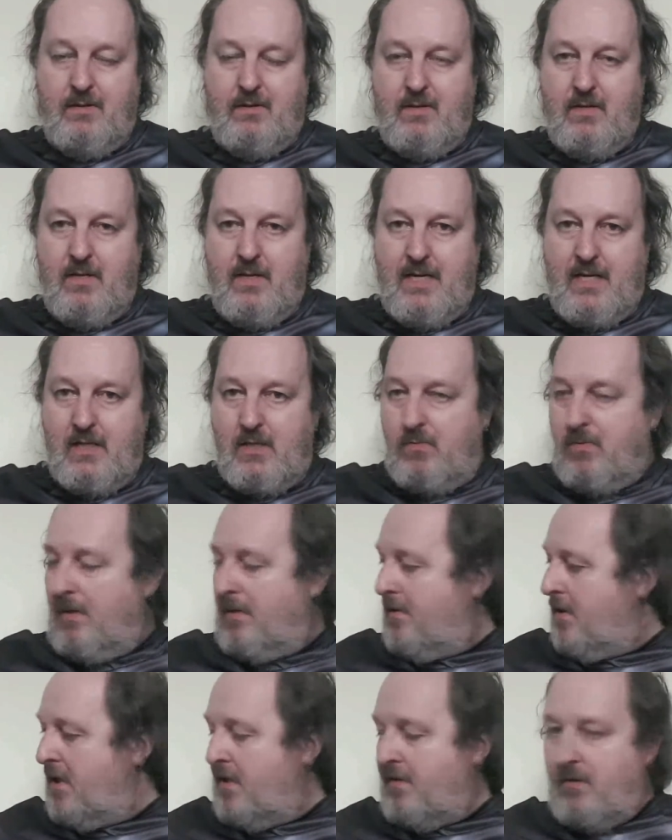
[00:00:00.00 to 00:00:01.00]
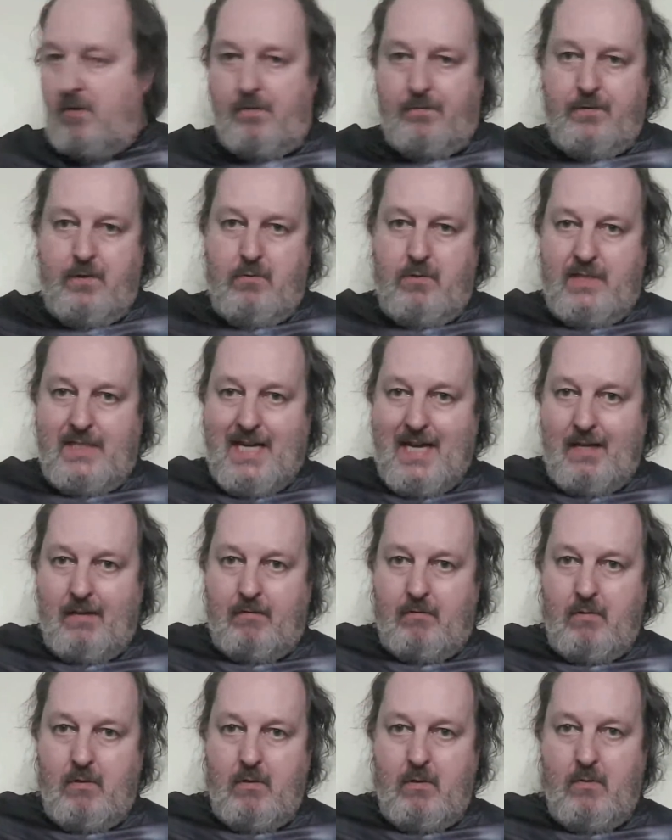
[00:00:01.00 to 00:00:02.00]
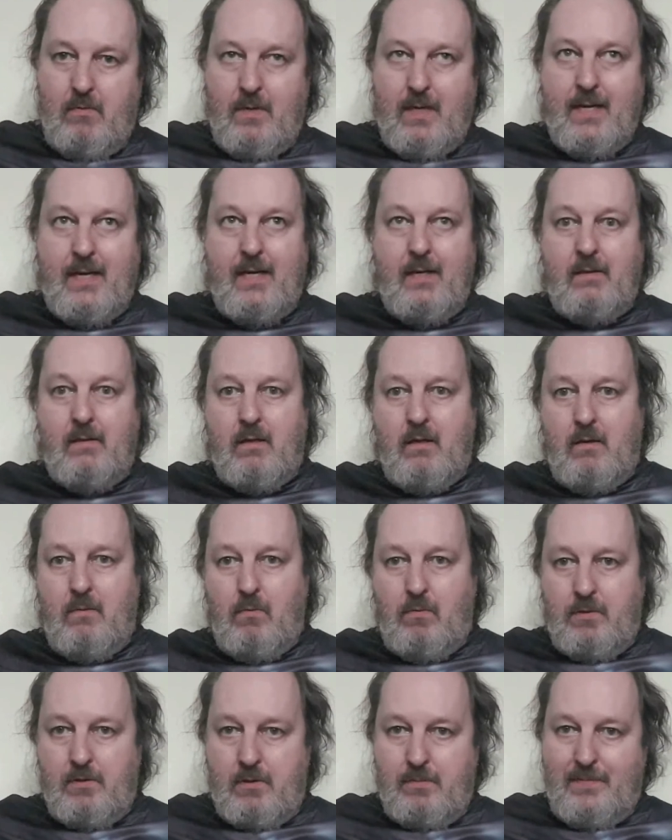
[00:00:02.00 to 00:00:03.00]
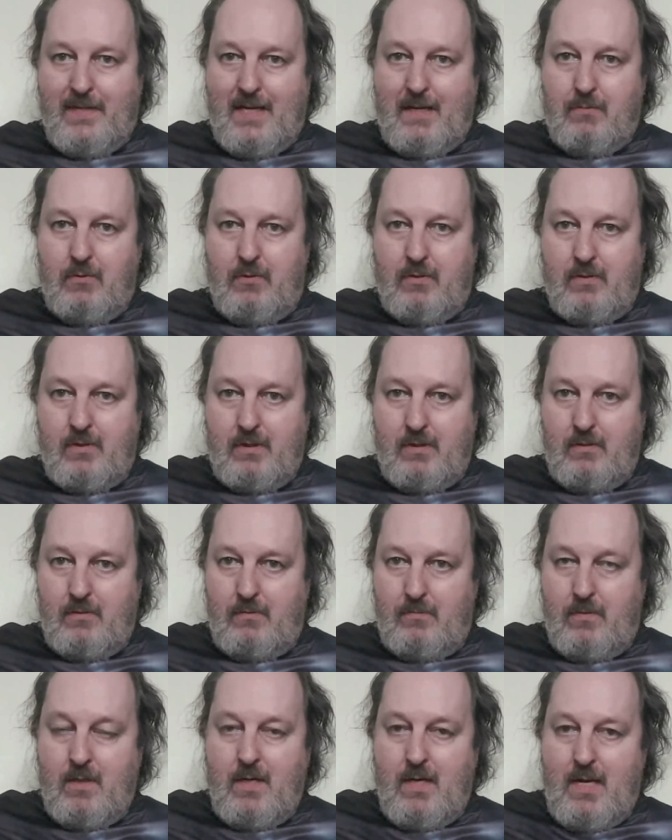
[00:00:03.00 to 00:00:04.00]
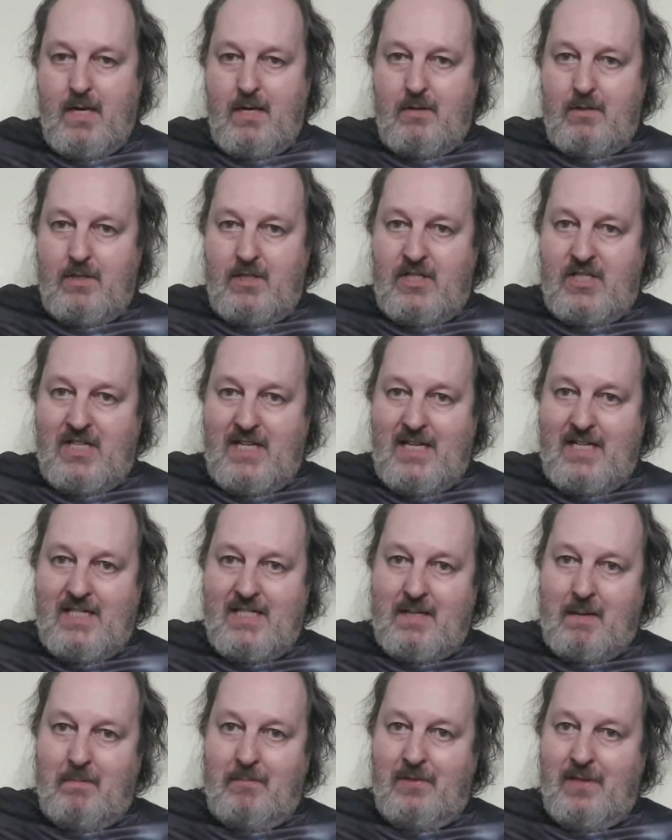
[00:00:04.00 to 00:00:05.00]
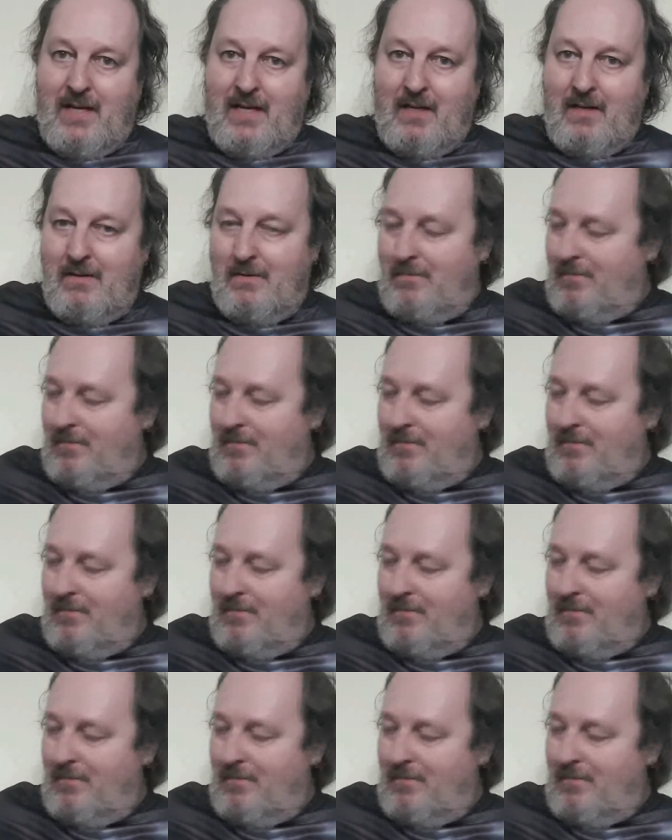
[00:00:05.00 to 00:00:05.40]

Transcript: the next one, because I've got a few to get through and I want to be able to see something